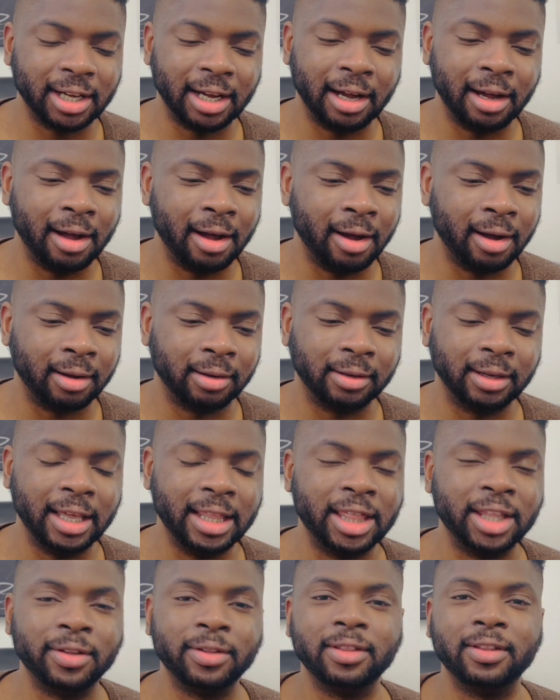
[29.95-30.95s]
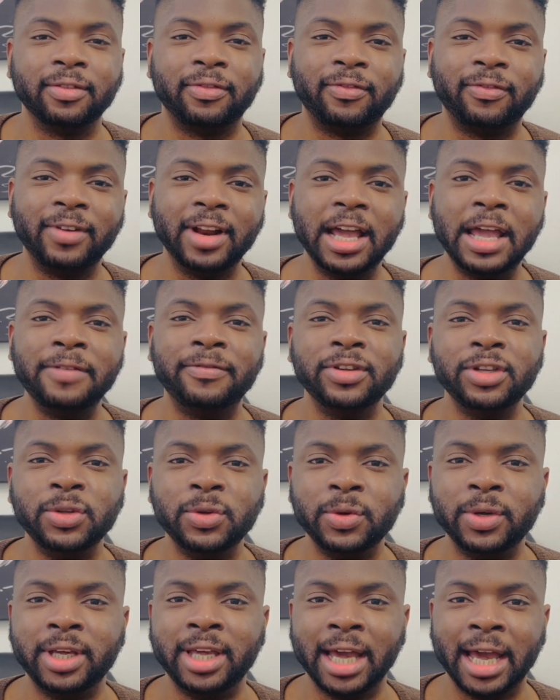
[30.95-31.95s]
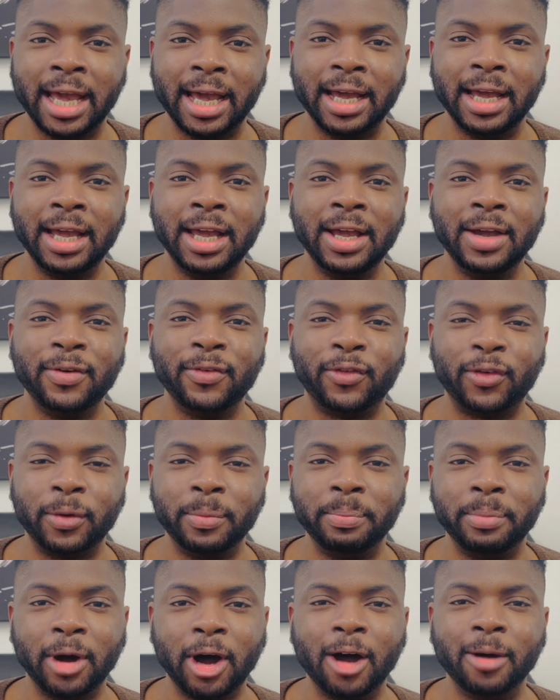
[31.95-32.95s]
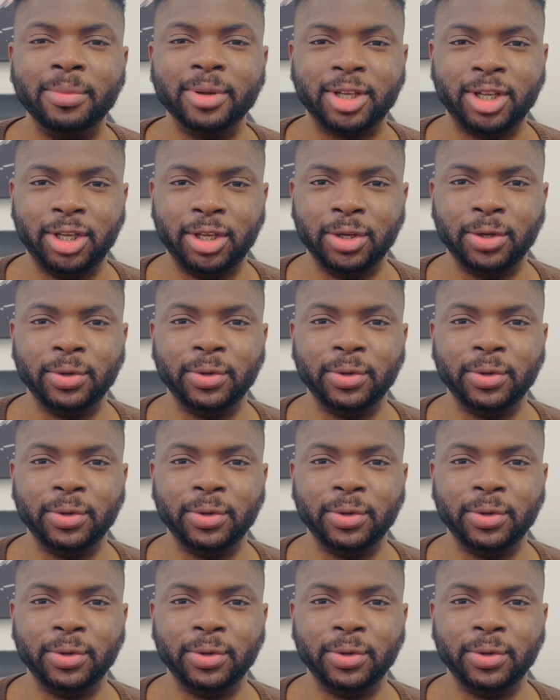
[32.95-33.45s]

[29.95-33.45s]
oh, the flavor you get from barbecue,